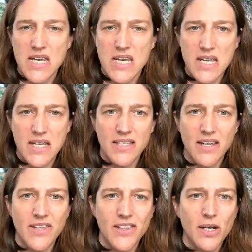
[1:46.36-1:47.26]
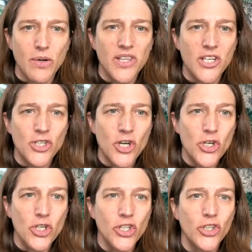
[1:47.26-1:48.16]
is that there were these
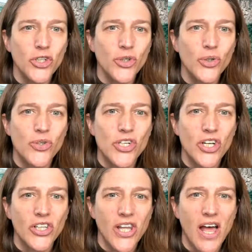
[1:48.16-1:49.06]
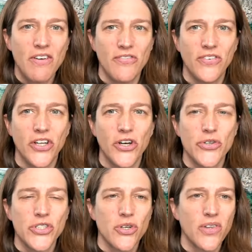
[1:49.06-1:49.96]
huge lava
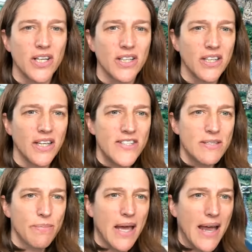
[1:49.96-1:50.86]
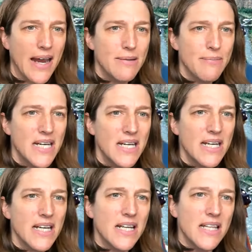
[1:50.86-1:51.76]
flows. So the cliffs behind me,
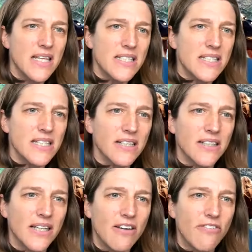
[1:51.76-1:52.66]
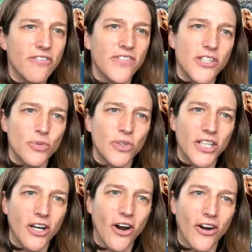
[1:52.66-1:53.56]
this cliff that's
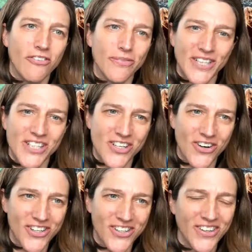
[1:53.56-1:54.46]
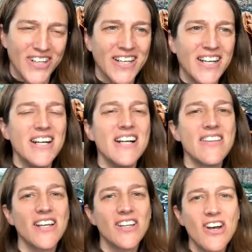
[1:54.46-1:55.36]
really hard for me to show you,
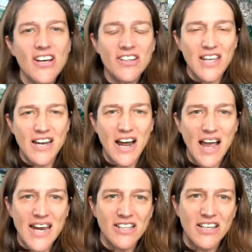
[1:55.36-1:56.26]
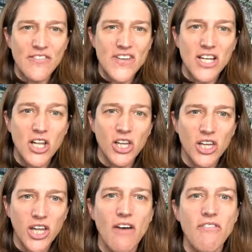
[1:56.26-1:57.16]
that high cliff is a
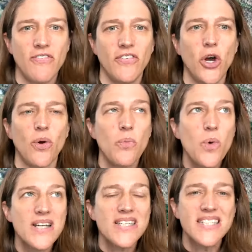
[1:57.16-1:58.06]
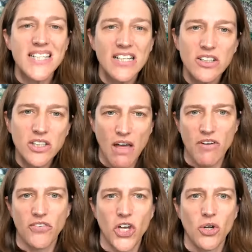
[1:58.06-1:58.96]
lava flow, one single
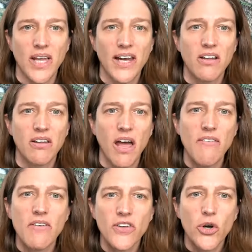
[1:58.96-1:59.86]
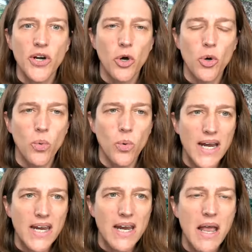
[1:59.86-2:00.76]
lava flow, like a lava flow in
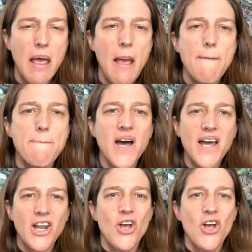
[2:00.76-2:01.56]
Hawaii, but